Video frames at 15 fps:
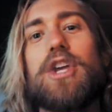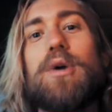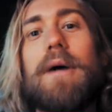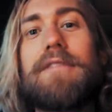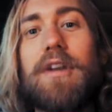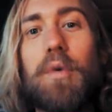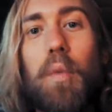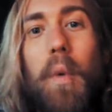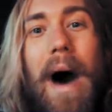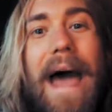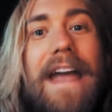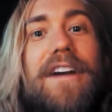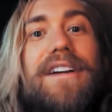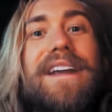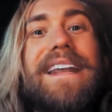You haven't
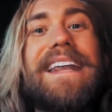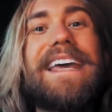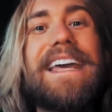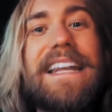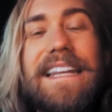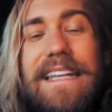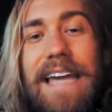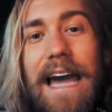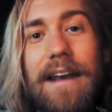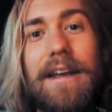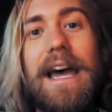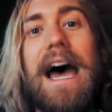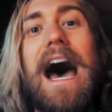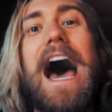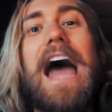wired it in yet.